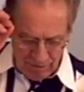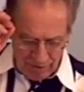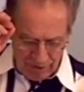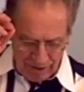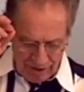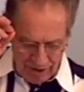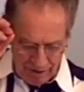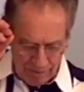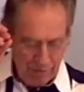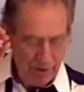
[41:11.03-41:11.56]

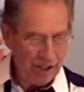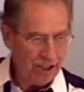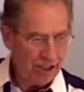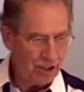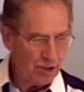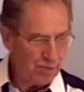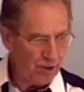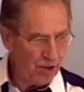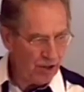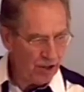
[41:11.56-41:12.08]
But it's
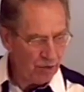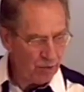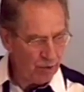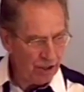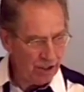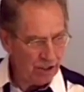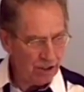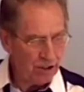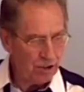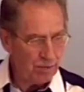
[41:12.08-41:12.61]
being
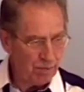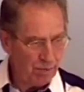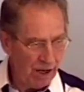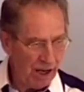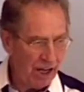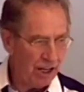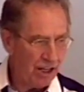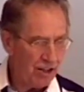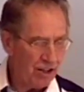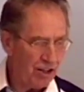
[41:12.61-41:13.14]
witnessed by the
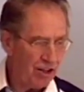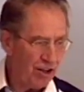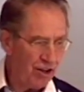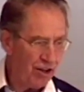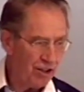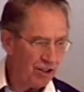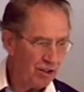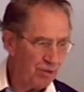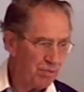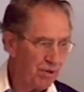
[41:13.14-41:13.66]
law and the
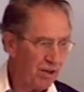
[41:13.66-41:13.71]
prophet.